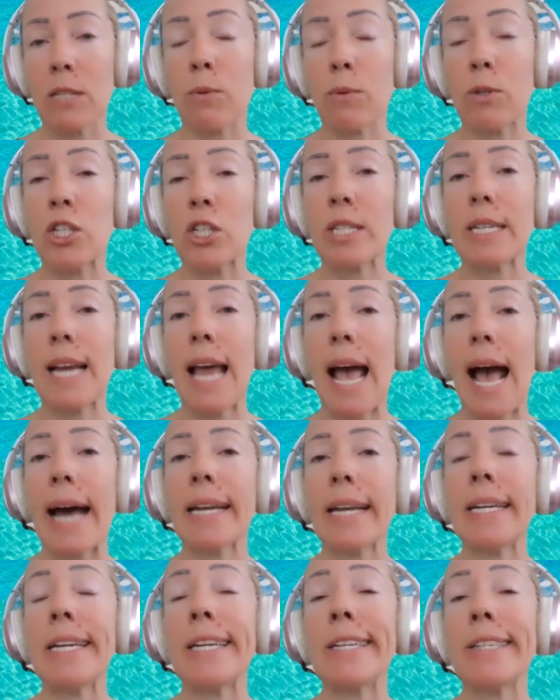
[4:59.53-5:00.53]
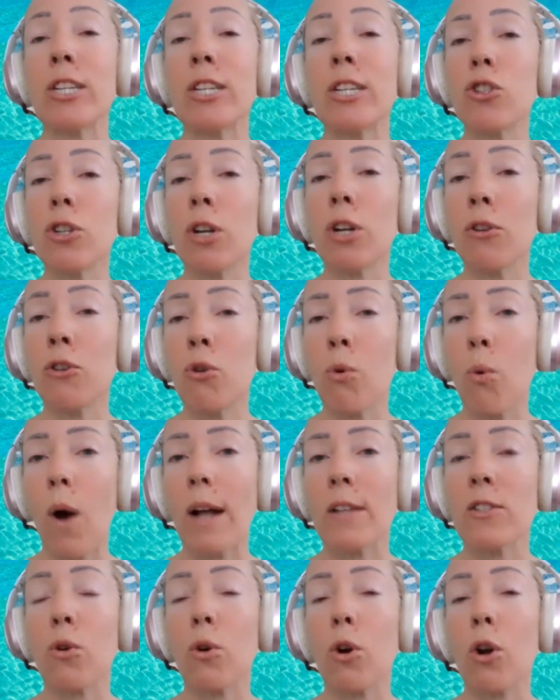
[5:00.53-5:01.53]
which is going to add an additional
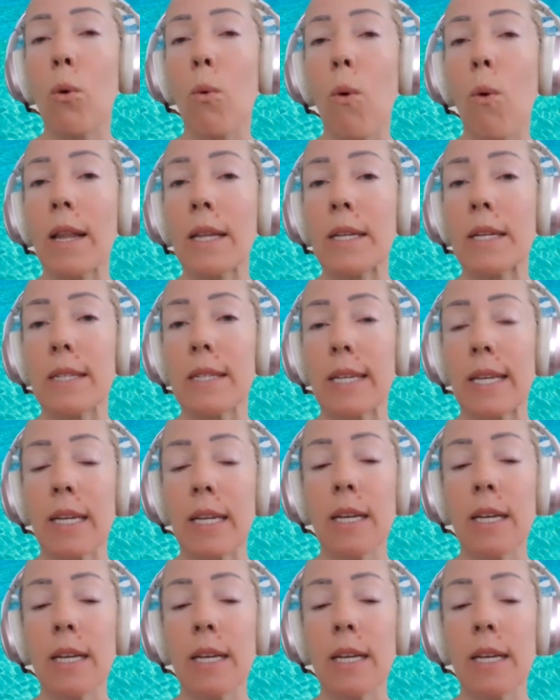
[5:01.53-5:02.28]
nuance or quality